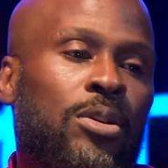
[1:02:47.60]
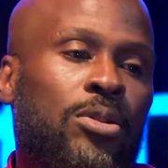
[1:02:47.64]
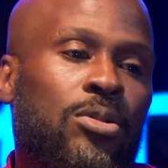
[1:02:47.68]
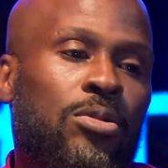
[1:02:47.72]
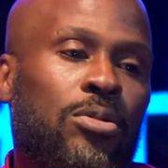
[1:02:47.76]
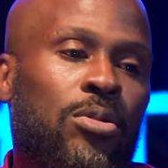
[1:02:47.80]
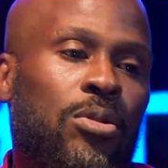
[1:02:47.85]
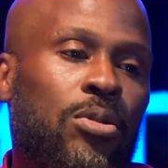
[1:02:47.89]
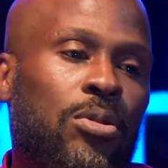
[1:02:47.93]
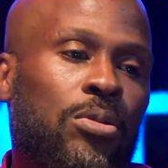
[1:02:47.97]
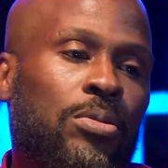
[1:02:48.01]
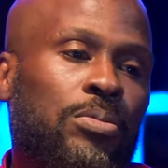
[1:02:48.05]

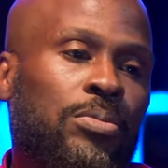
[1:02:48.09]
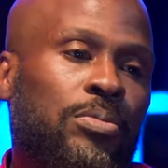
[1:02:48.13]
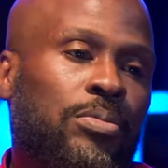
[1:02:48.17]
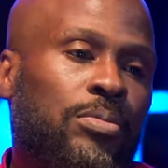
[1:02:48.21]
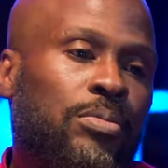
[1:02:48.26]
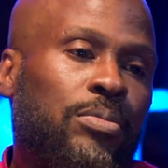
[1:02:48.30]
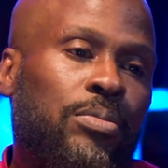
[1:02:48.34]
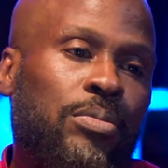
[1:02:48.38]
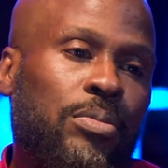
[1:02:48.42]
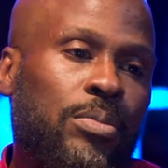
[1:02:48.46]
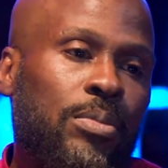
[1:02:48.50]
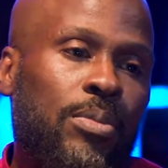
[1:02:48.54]
So
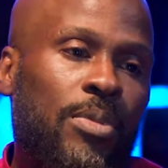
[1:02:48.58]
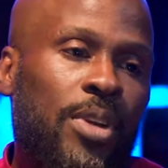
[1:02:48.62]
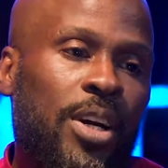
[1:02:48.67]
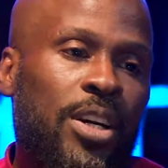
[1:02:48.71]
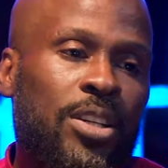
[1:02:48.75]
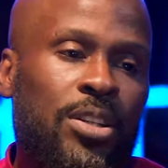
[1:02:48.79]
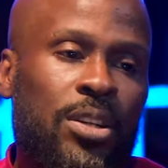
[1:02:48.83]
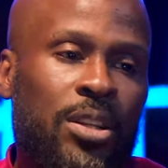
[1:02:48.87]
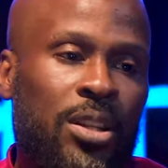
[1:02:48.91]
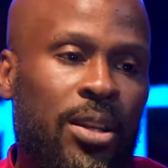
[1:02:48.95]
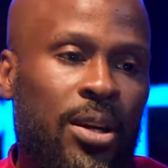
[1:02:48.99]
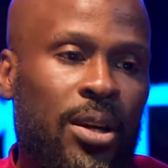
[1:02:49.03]

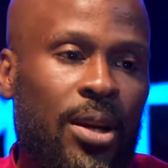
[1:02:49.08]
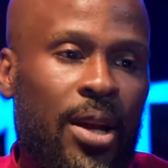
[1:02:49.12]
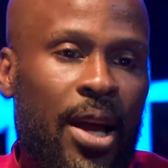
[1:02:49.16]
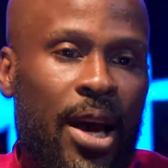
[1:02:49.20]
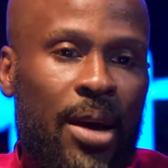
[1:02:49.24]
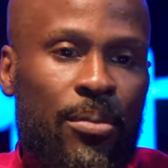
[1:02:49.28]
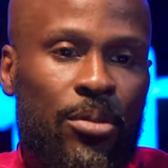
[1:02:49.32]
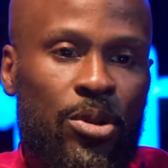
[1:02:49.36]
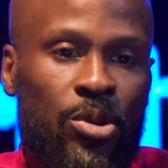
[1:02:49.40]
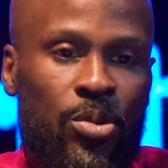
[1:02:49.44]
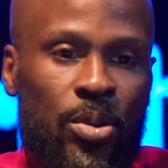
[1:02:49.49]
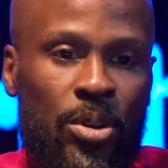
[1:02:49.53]
it's a thin
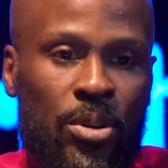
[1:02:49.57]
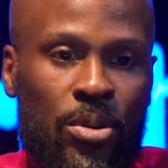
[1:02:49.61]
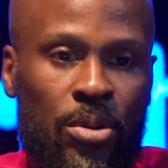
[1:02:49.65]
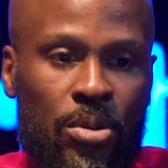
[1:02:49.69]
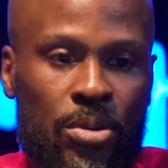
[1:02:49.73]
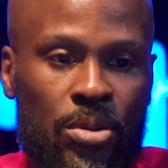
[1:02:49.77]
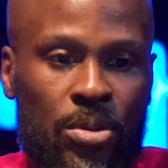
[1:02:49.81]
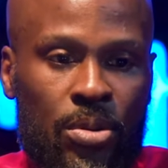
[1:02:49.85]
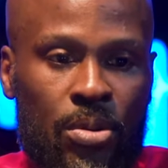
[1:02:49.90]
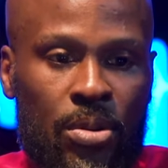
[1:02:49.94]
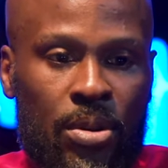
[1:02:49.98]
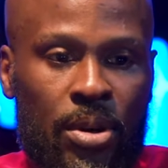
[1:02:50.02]
line between
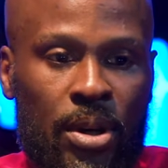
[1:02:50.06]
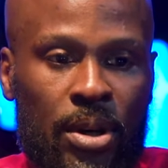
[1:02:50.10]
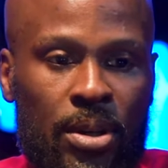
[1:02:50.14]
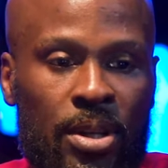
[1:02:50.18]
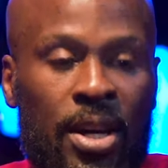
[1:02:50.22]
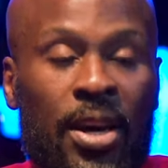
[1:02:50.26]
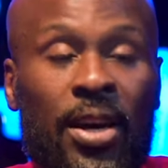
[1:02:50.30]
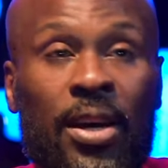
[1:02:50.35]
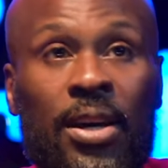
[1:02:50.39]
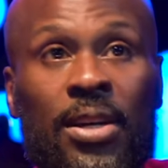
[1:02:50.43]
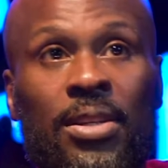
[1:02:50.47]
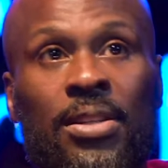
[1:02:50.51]
those two
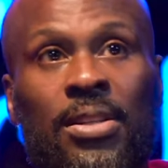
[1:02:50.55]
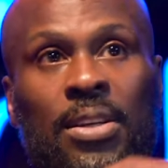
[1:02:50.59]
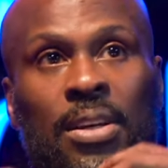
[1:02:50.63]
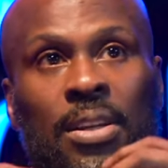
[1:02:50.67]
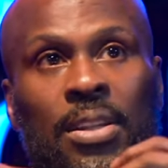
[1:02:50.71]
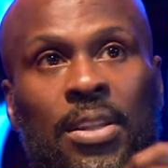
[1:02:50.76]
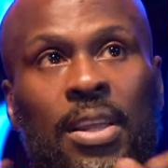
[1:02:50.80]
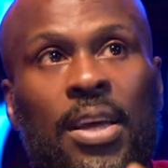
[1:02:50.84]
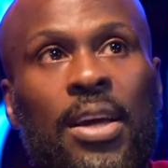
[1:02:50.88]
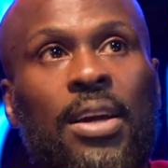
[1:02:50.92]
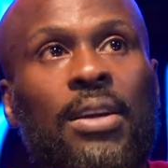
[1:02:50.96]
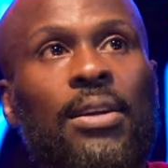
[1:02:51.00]
things. It's a
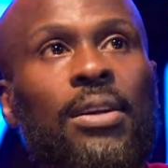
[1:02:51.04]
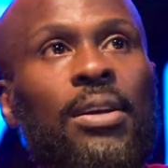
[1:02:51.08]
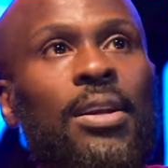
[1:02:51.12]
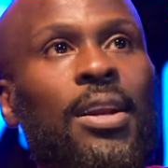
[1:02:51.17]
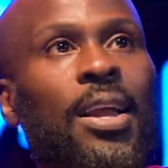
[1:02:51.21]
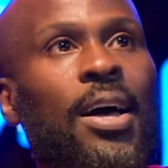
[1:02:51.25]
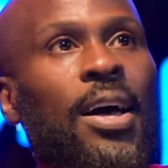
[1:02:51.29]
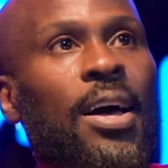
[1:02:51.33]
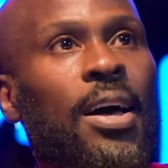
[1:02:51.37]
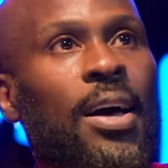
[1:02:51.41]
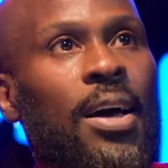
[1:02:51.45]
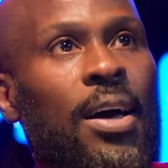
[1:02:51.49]
thin
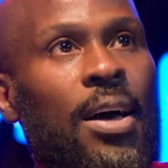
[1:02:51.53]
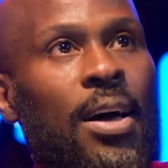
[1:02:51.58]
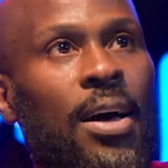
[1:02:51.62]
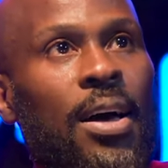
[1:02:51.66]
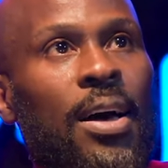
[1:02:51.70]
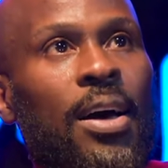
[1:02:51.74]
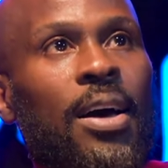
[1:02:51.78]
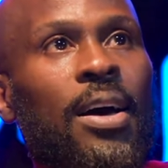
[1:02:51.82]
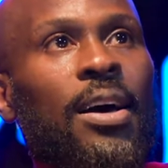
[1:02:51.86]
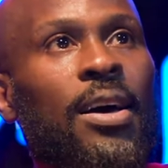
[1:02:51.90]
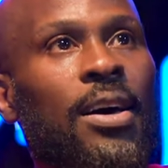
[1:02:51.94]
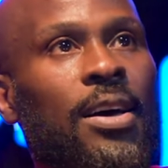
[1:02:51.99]

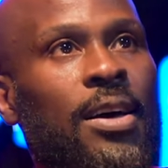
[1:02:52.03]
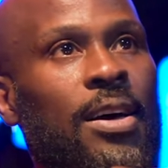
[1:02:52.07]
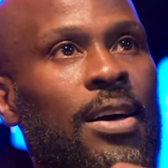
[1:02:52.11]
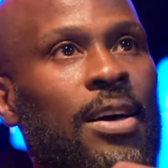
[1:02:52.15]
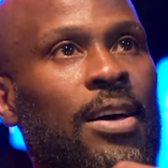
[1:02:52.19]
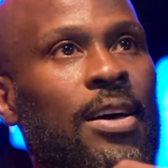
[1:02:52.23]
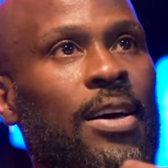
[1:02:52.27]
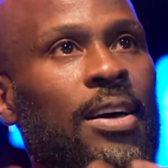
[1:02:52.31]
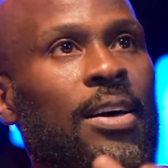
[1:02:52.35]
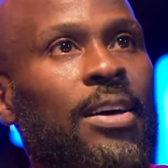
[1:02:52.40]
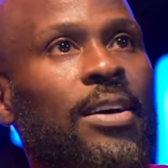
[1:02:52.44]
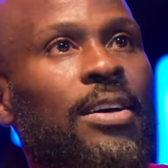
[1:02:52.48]

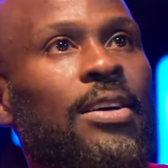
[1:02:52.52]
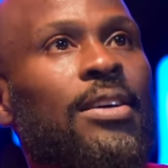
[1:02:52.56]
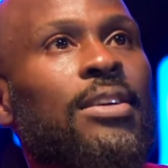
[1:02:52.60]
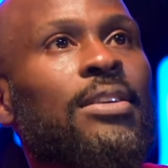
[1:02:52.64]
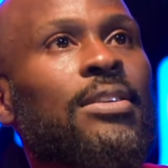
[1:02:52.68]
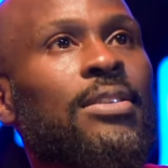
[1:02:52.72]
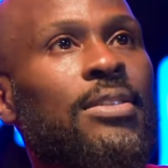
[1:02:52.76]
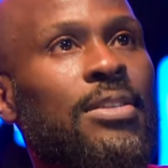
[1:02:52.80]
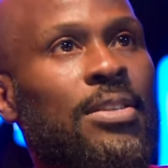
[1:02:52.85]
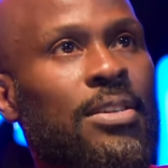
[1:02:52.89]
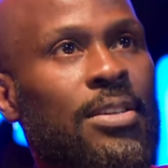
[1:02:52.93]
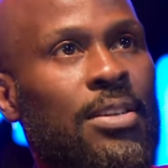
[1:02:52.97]

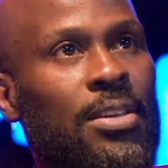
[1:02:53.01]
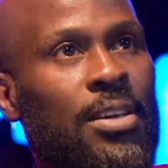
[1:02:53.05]
line.